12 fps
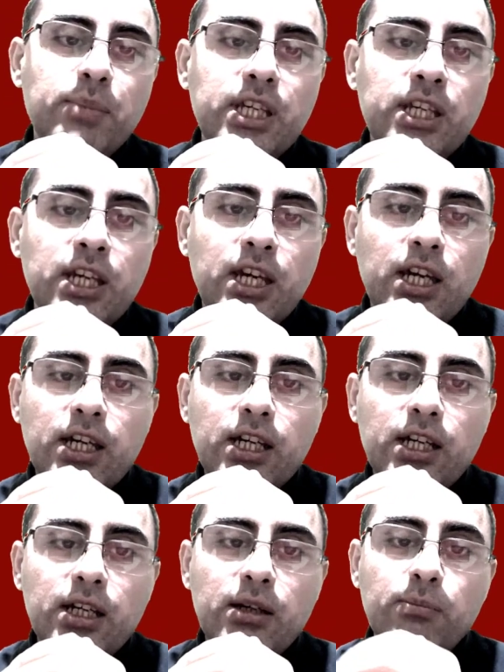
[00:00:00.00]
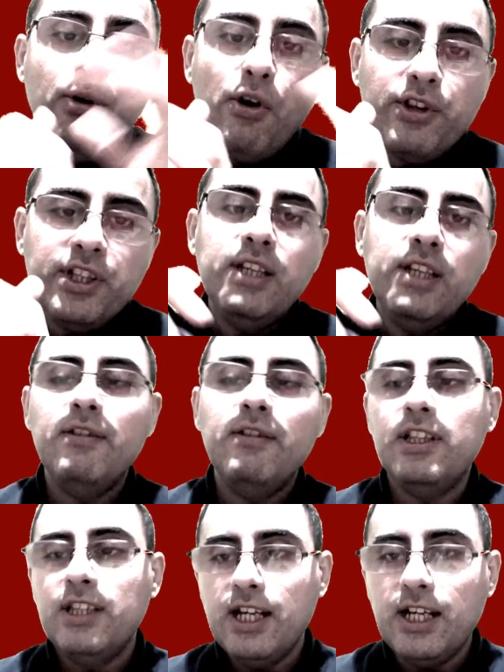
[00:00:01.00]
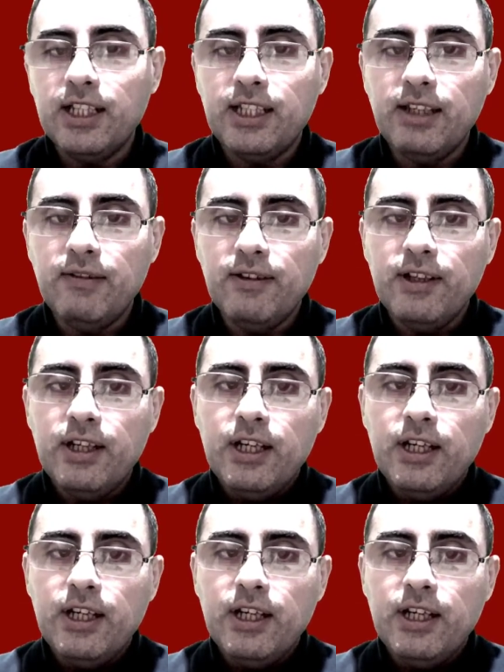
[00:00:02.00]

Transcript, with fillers: be positive and negative.